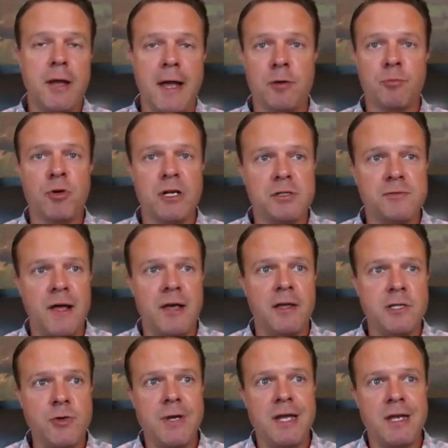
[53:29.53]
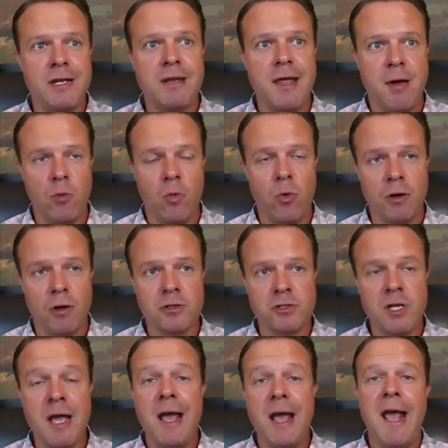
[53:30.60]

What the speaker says: enterprise value in networks,